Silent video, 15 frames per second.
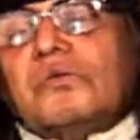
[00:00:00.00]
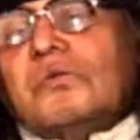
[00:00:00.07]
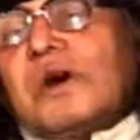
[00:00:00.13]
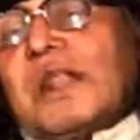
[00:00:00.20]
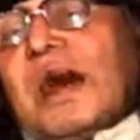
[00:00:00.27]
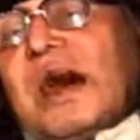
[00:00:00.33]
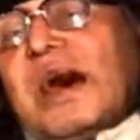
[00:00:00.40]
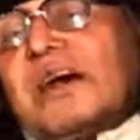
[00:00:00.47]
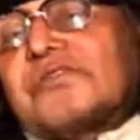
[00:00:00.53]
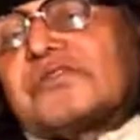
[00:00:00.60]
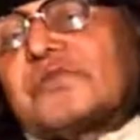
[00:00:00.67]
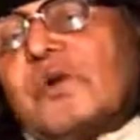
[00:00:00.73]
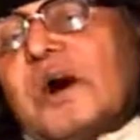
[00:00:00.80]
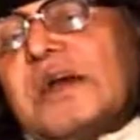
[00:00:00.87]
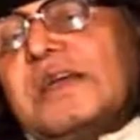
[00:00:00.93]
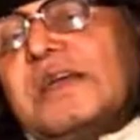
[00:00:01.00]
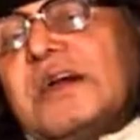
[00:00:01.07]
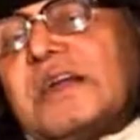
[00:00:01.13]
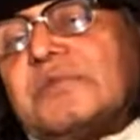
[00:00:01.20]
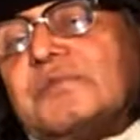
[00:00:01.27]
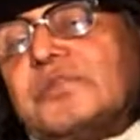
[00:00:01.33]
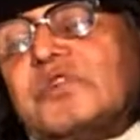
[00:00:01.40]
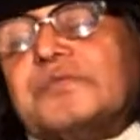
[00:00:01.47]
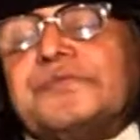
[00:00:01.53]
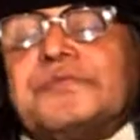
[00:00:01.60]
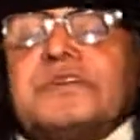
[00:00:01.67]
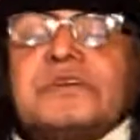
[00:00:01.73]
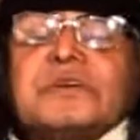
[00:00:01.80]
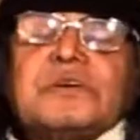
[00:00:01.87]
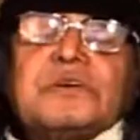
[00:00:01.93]
when asked why he had
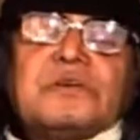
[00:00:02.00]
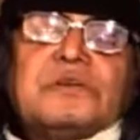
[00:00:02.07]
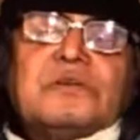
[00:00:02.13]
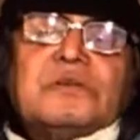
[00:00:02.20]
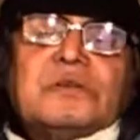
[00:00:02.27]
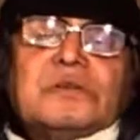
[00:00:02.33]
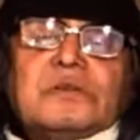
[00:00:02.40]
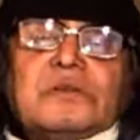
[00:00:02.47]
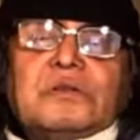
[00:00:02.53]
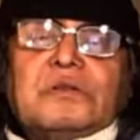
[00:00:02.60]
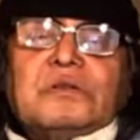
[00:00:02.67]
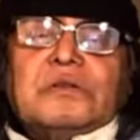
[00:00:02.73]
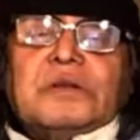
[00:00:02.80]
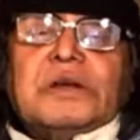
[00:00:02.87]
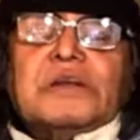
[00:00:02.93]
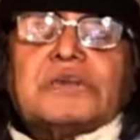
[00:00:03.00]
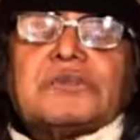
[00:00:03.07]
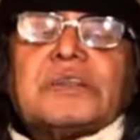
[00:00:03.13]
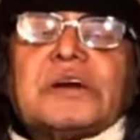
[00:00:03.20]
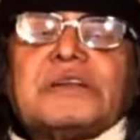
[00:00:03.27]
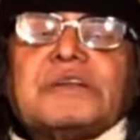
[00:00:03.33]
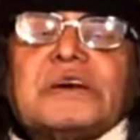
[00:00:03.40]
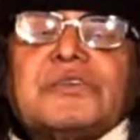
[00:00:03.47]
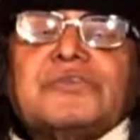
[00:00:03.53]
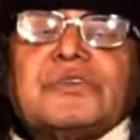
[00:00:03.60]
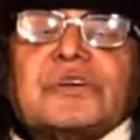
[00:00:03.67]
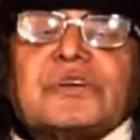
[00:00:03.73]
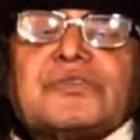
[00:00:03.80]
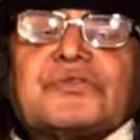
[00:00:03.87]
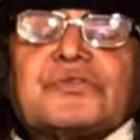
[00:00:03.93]
moved into that
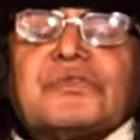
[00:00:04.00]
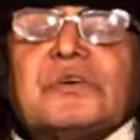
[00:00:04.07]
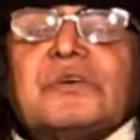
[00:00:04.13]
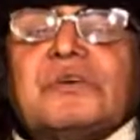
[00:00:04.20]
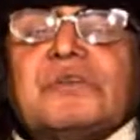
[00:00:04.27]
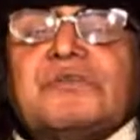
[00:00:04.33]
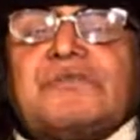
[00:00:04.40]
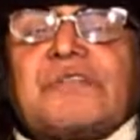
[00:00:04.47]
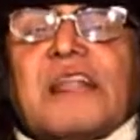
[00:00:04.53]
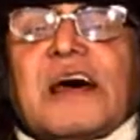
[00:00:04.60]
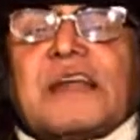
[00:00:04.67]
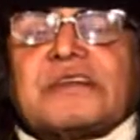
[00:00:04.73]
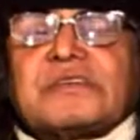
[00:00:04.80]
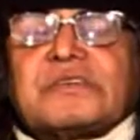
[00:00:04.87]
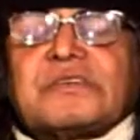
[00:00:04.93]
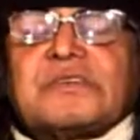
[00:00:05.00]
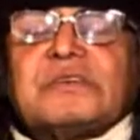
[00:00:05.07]
dangerous flat,